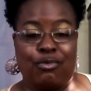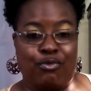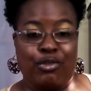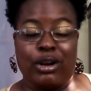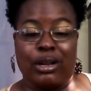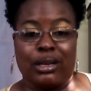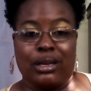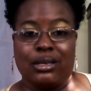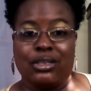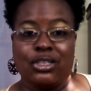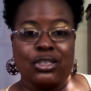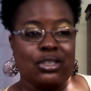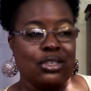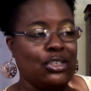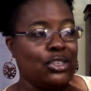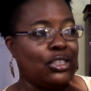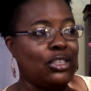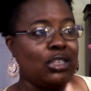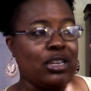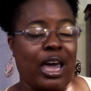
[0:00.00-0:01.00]
Really,
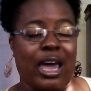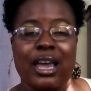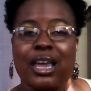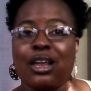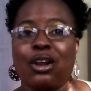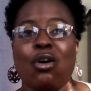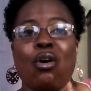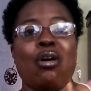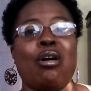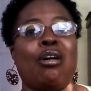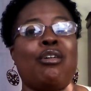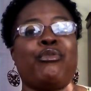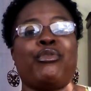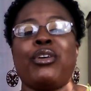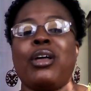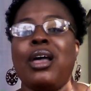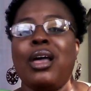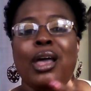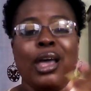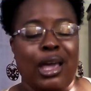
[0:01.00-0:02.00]
just take it
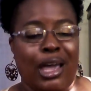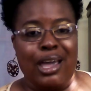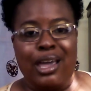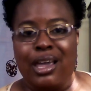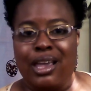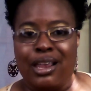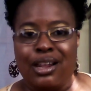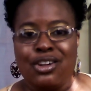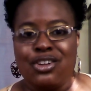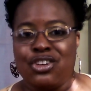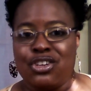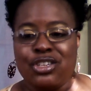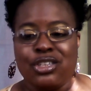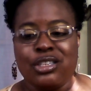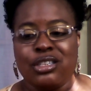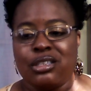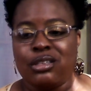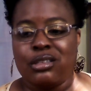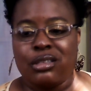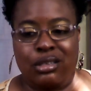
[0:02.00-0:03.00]
off and
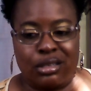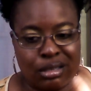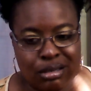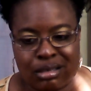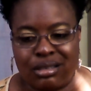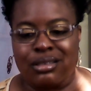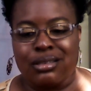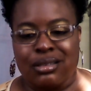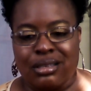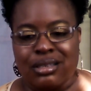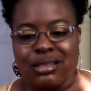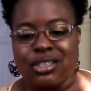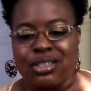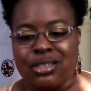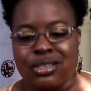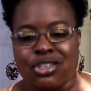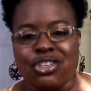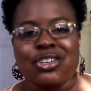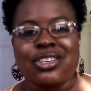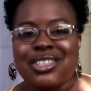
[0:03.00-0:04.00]
just
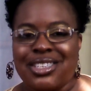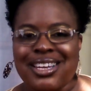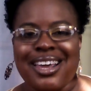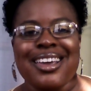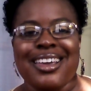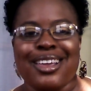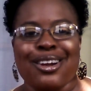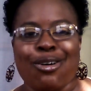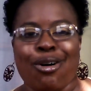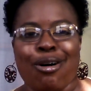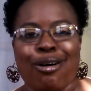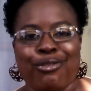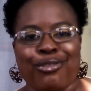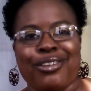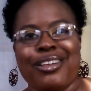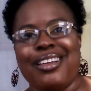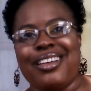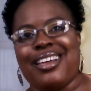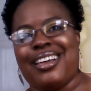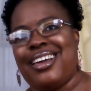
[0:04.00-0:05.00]
take it off.
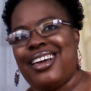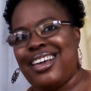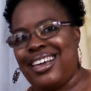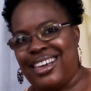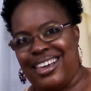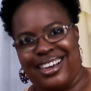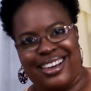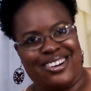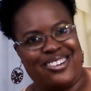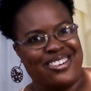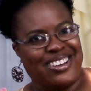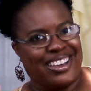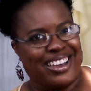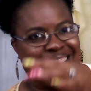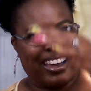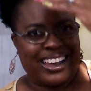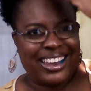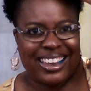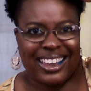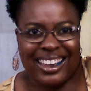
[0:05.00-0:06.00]

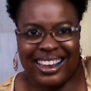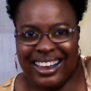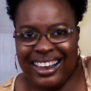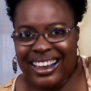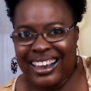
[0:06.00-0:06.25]
Okay?